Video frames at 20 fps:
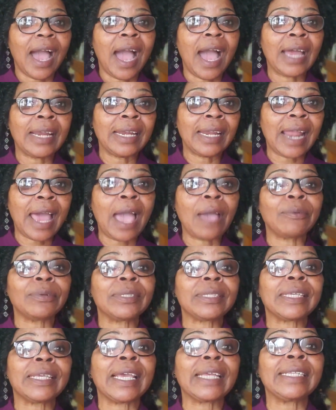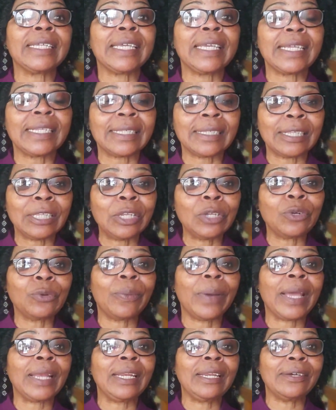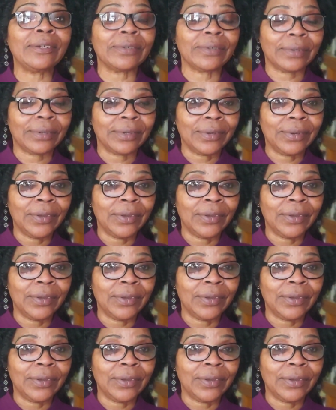And I was getting it little by little.